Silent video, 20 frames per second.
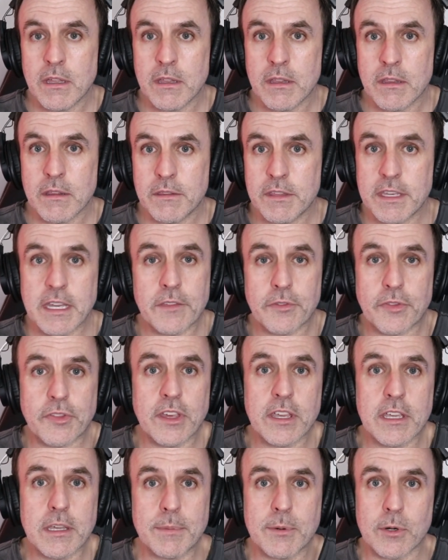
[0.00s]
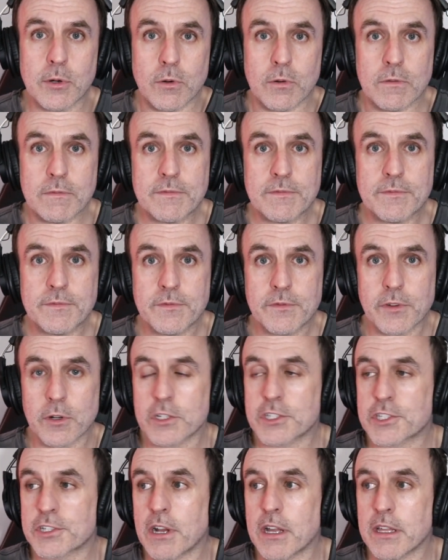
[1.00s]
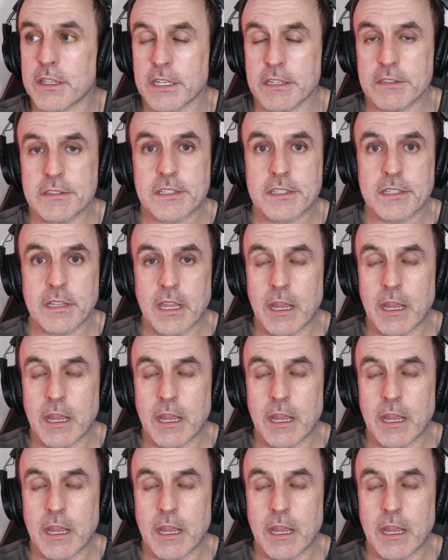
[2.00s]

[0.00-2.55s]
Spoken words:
the unthinkable. for Australians.